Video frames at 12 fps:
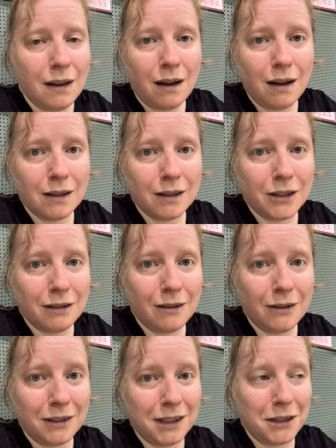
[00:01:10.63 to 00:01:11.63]
all on your
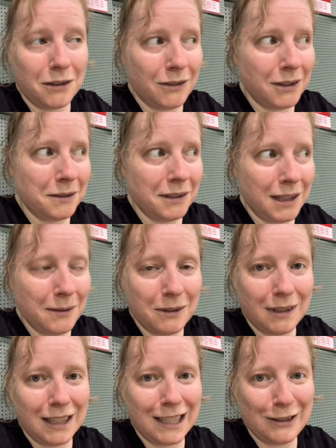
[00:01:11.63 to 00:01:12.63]
own, you don't know
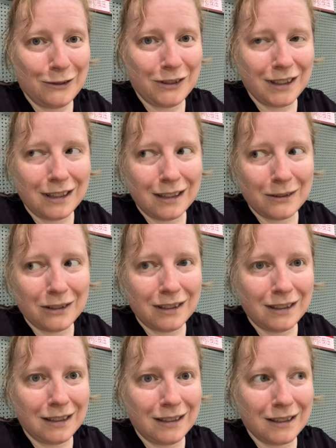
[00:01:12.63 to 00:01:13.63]
anyone and you feel awkward
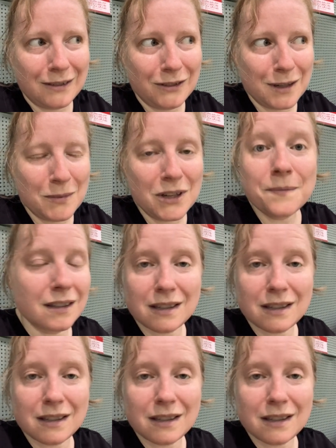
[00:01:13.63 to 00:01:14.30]
and uncomfortable.